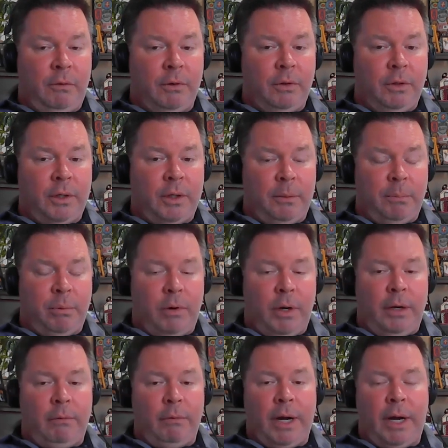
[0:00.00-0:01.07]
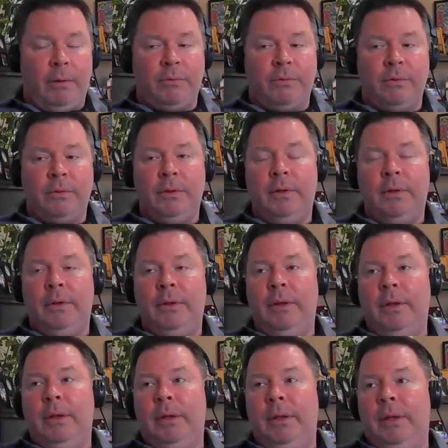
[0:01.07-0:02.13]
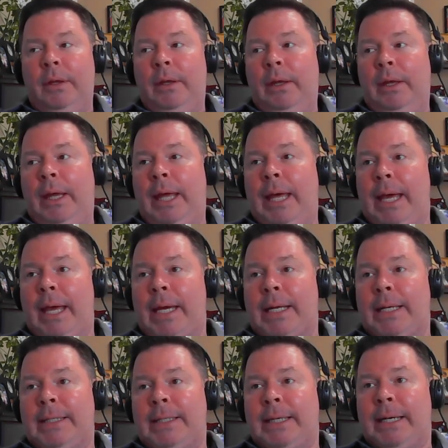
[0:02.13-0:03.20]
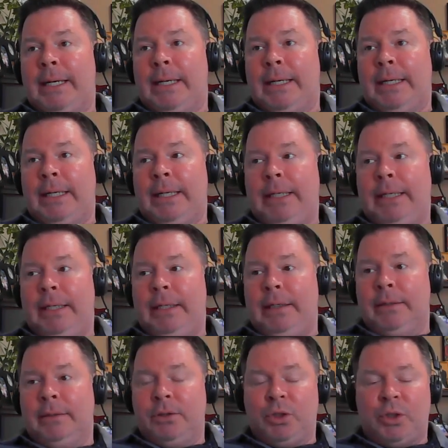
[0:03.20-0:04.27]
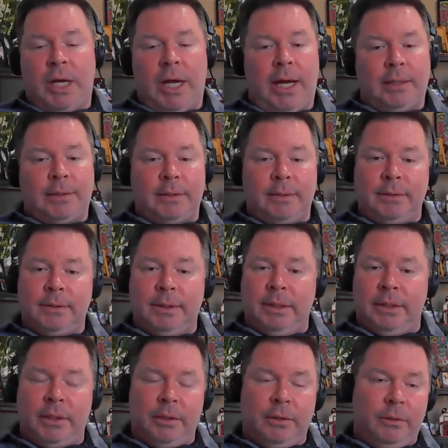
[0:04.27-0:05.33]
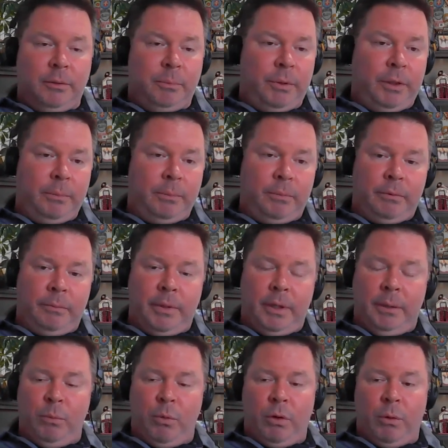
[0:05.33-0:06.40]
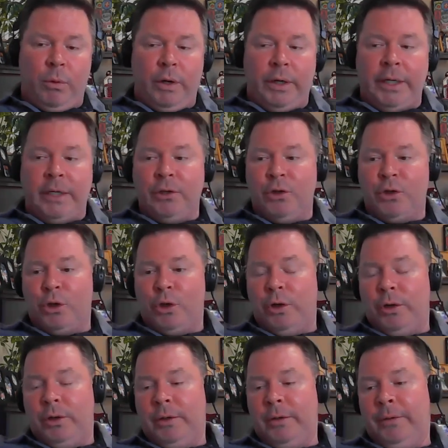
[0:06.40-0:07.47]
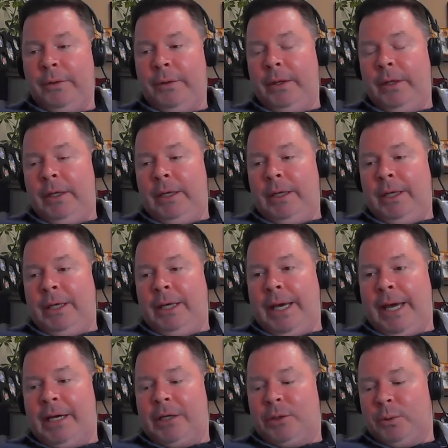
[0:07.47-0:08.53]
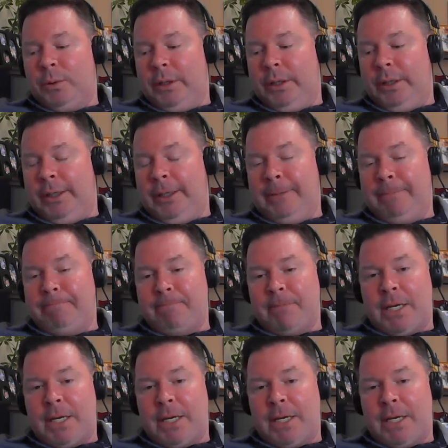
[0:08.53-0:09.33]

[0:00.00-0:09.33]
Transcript: overlooking a parade route. And uh, he shot and killed people. Many more were injured. He actually,